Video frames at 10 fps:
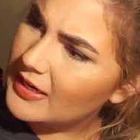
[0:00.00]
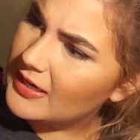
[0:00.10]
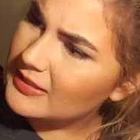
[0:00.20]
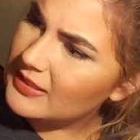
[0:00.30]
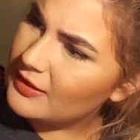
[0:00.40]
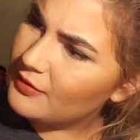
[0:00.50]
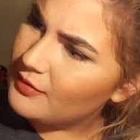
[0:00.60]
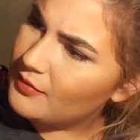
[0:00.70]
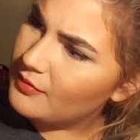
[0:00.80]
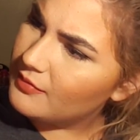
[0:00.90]
It's like
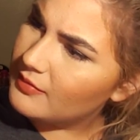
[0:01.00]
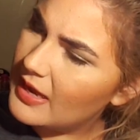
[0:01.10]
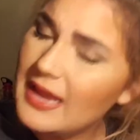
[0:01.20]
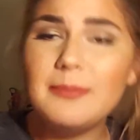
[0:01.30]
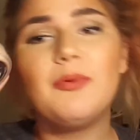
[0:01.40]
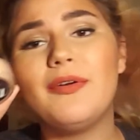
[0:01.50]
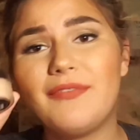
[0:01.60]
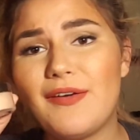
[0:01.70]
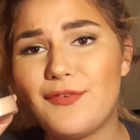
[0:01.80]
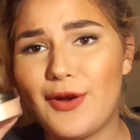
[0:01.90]

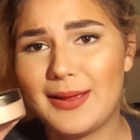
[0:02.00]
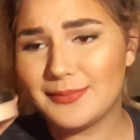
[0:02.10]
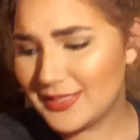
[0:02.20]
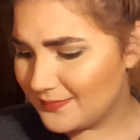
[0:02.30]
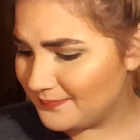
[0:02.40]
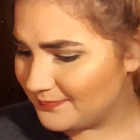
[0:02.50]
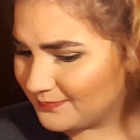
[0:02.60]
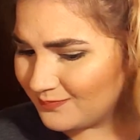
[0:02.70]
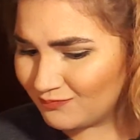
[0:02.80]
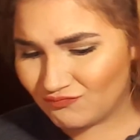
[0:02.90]
8.5 grams.
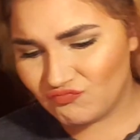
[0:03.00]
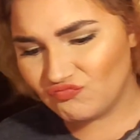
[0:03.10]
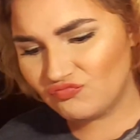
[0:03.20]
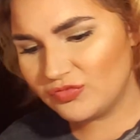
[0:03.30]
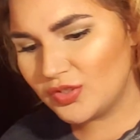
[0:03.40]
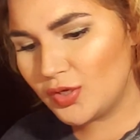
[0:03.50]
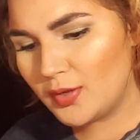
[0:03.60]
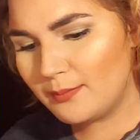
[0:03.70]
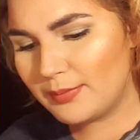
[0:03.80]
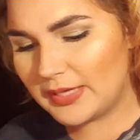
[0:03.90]

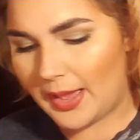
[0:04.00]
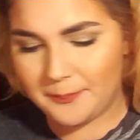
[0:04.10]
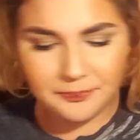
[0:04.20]
But yeah,